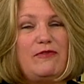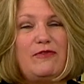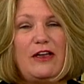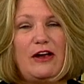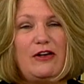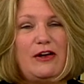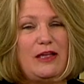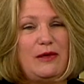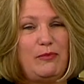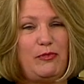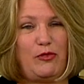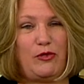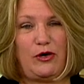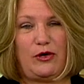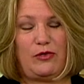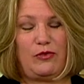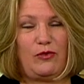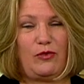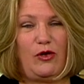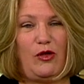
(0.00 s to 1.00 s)
very
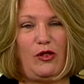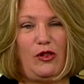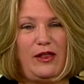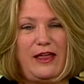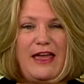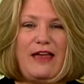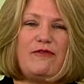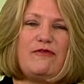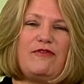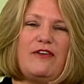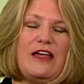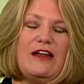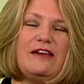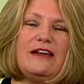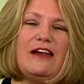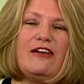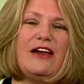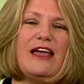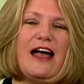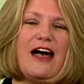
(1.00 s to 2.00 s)
important role at
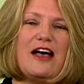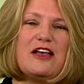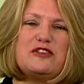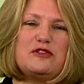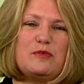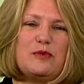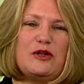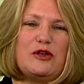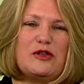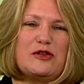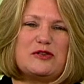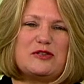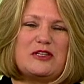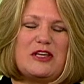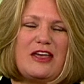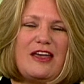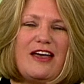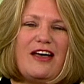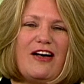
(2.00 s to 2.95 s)
veterinary hospitals.